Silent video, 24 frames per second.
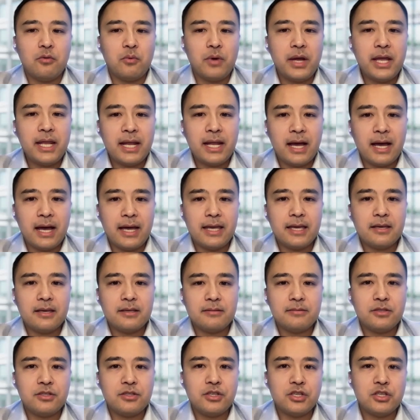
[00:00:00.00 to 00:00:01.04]
rate
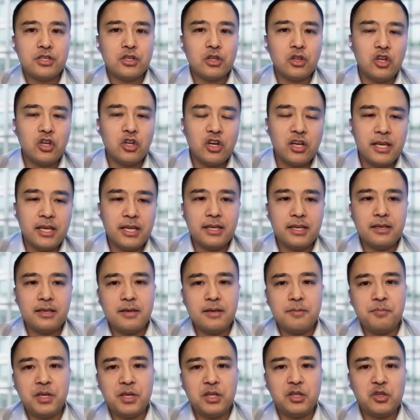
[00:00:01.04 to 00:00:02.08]
hike, just
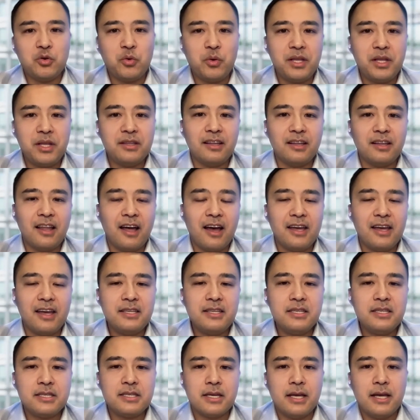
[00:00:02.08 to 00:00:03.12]
looking between the
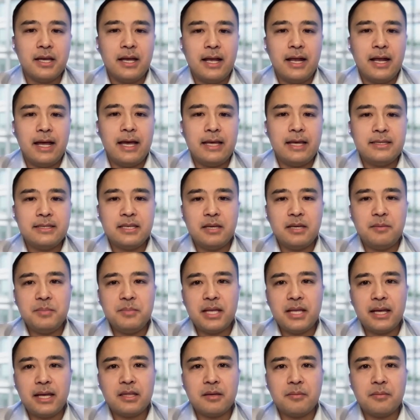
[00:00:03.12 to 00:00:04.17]
lines, it
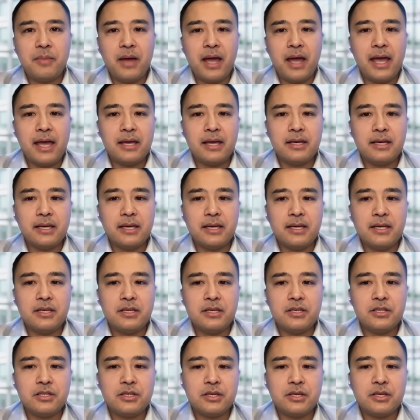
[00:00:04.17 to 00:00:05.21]
seems like the bank
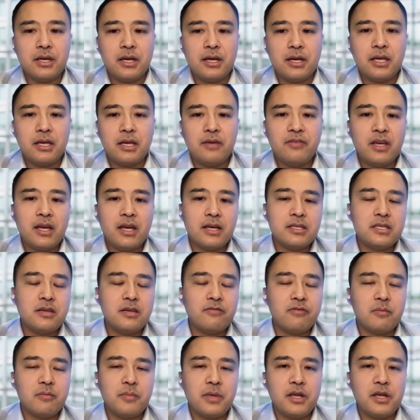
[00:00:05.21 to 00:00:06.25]
is giving us
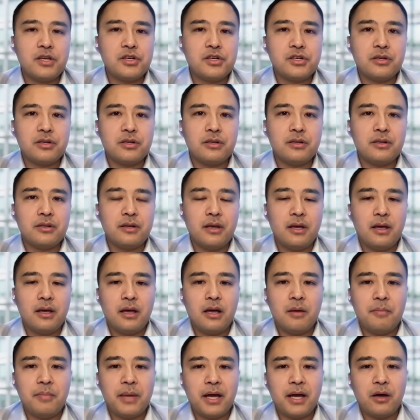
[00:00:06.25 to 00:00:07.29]
information
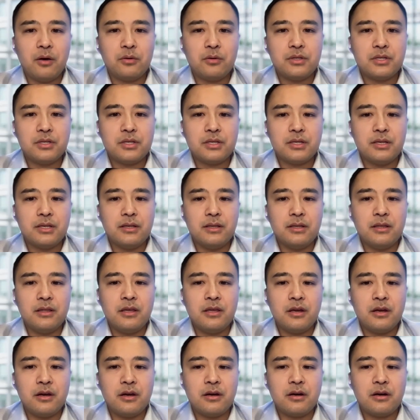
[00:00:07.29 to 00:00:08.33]
about
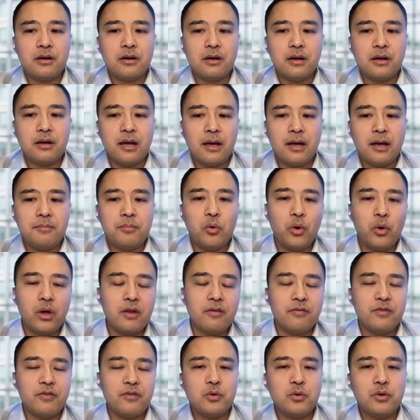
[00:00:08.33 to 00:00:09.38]
their
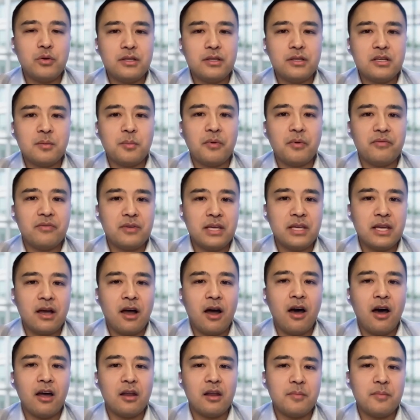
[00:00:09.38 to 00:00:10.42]
point of view in terms of
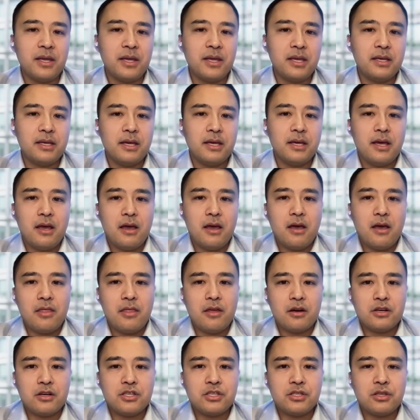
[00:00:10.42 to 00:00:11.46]
economy.
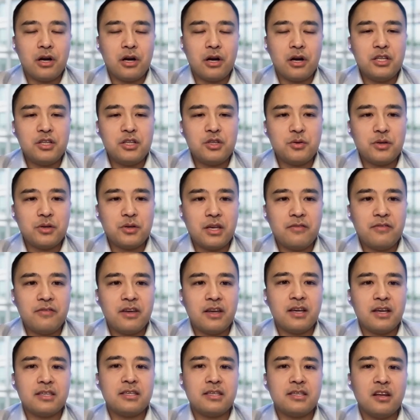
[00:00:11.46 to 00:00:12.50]
They're starting to
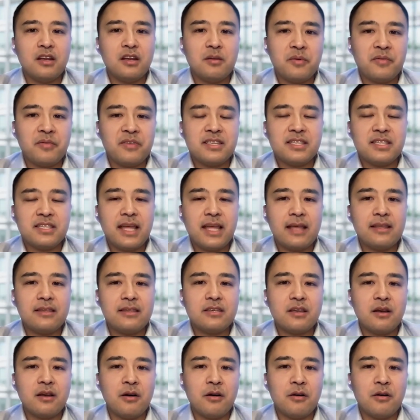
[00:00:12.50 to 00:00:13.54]
giving us a little bit of a
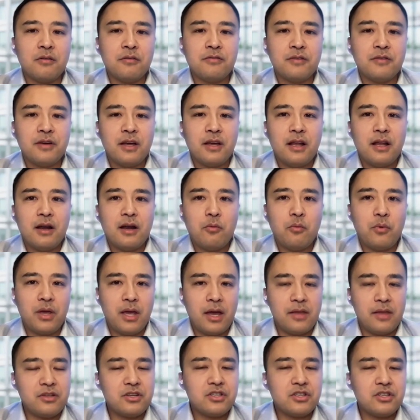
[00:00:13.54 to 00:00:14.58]
stance of,
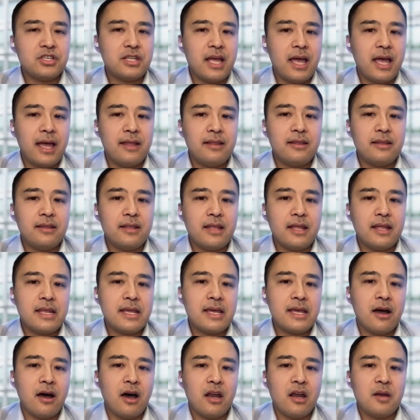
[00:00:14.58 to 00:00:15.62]
we understand that the
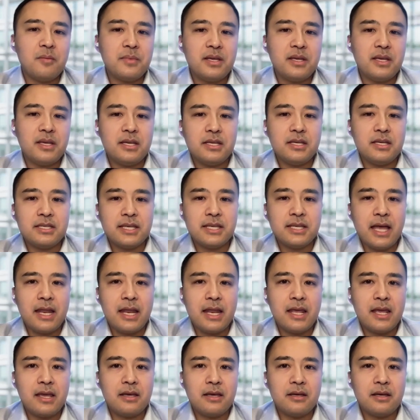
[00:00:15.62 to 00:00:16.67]
economy is
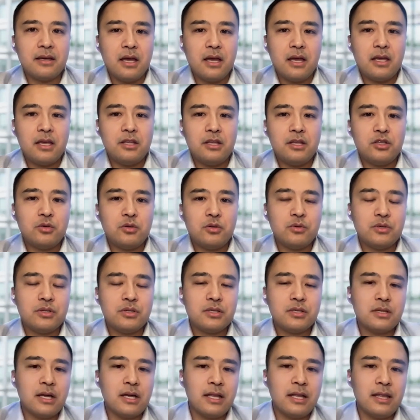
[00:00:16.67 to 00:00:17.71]
getting into
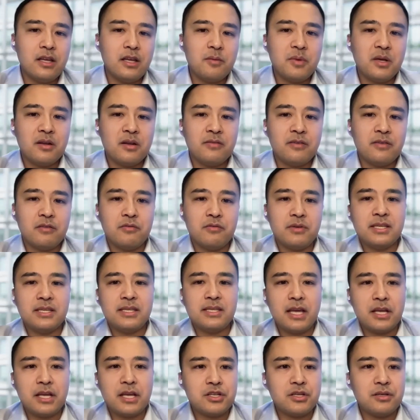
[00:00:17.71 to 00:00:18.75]
a little bit of a
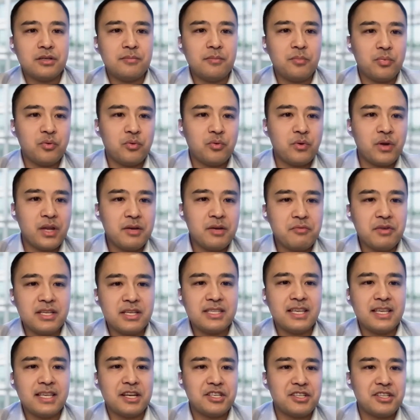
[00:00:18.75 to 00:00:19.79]
recession,
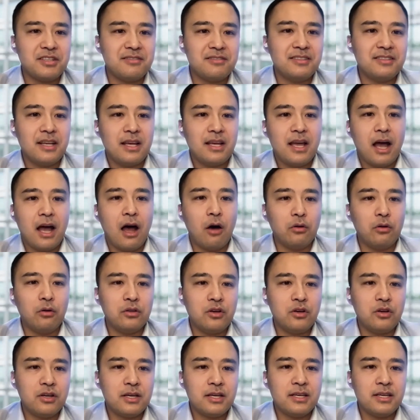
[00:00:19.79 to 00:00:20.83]
pre-recession
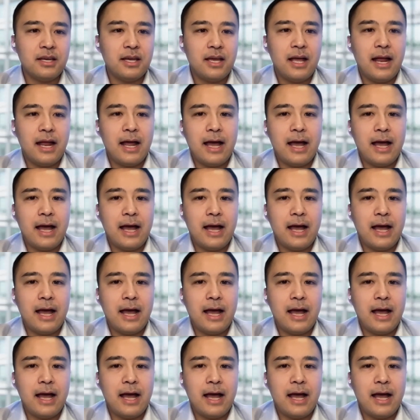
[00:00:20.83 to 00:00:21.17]
outlook.